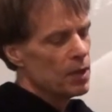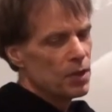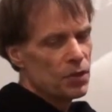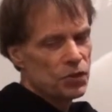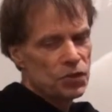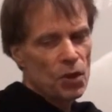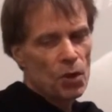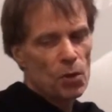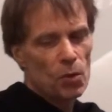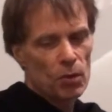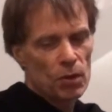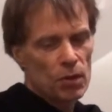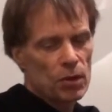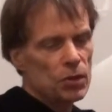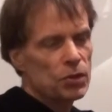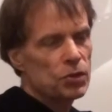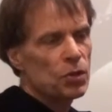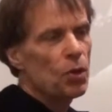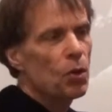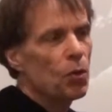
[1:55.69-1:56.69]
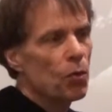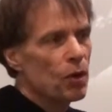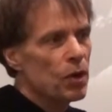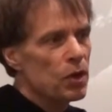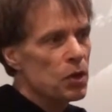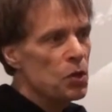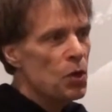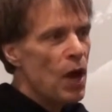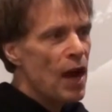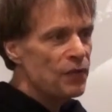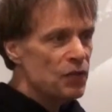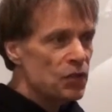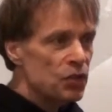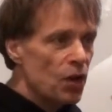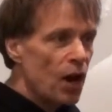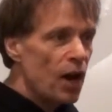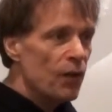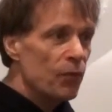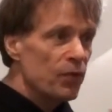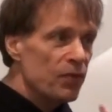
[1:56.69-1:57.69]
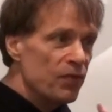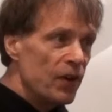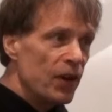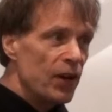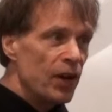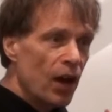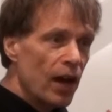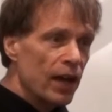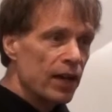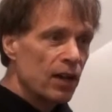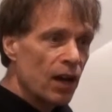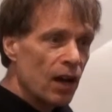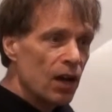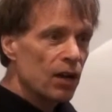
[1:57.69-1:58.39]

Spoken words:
So you have to start off with very high